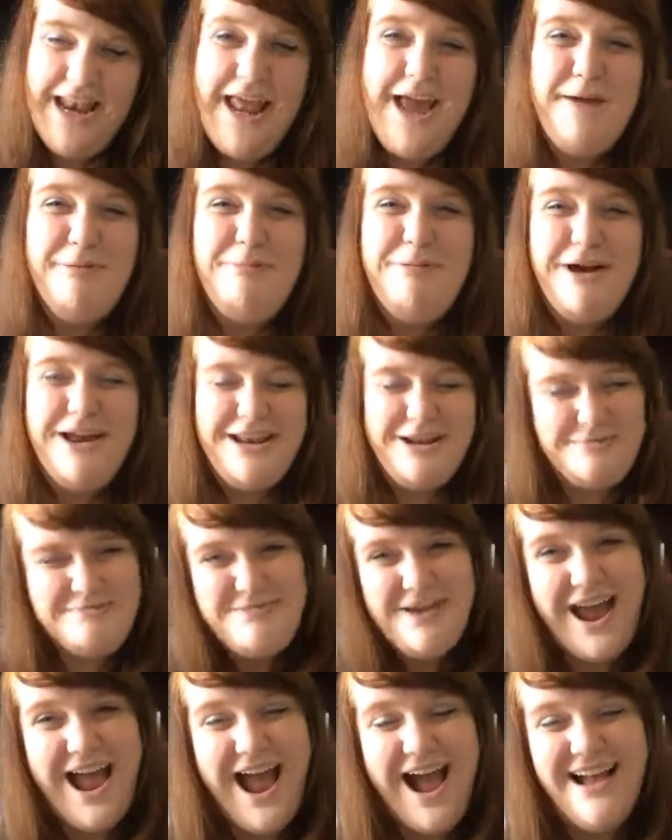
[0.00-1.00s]
I put
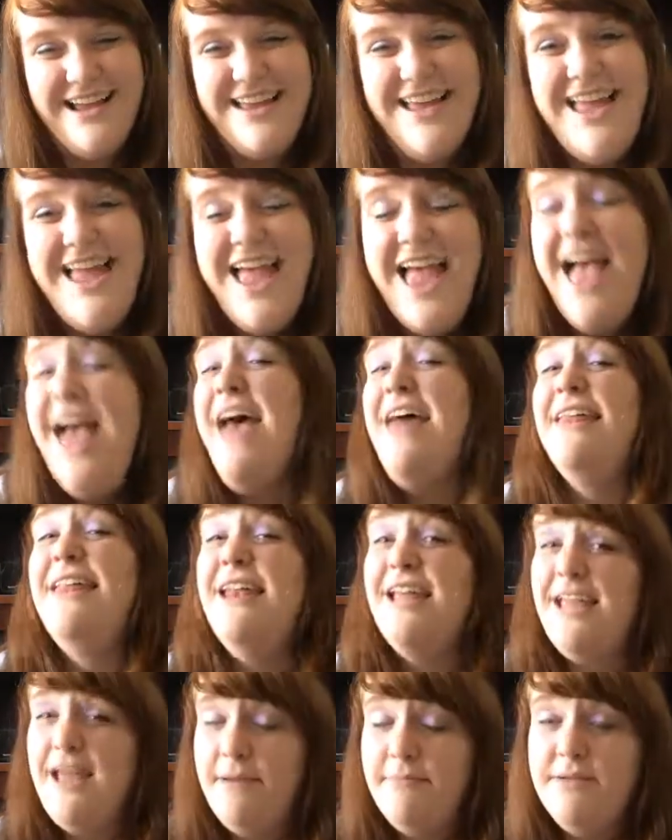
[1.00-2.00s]
it back, and
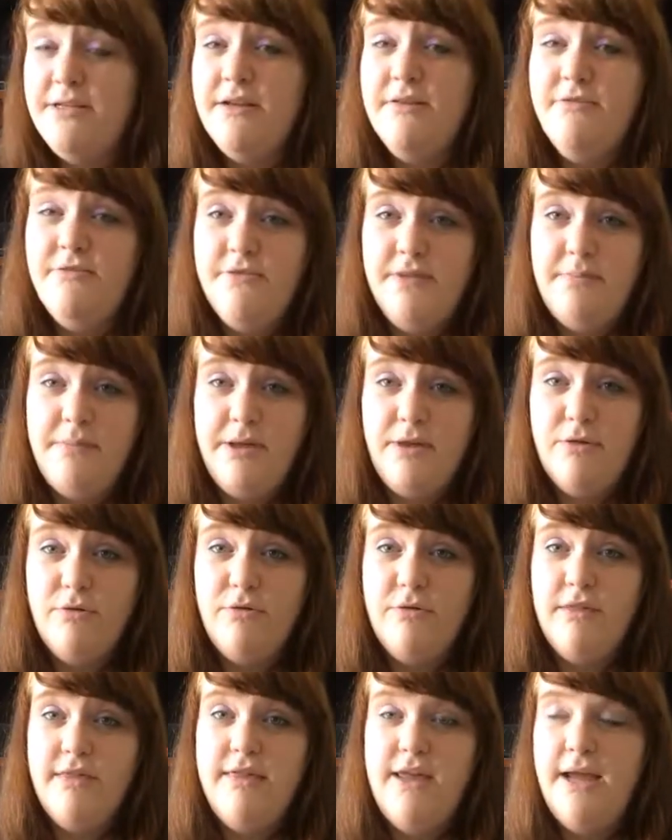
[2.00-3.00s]
then I kept flipping
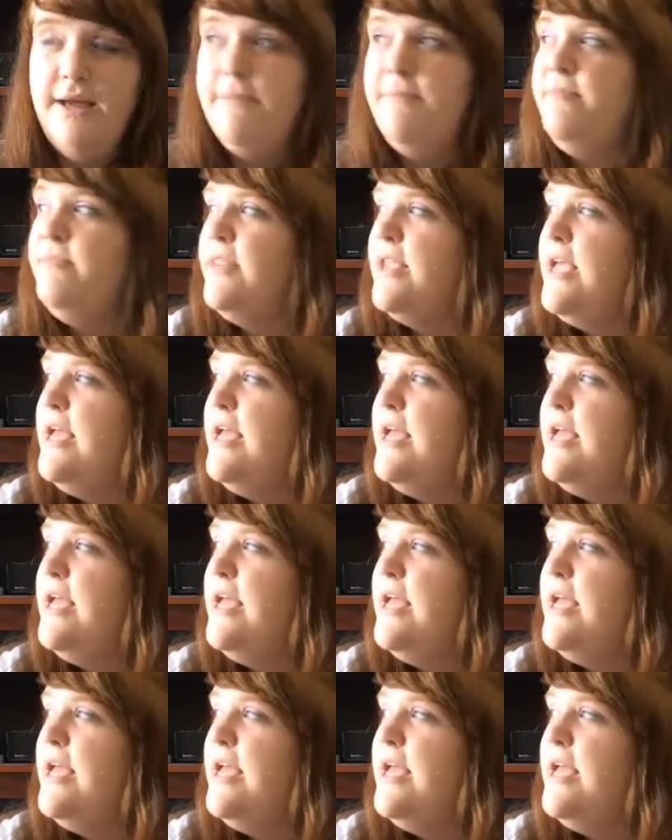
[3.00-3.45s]
through the thing.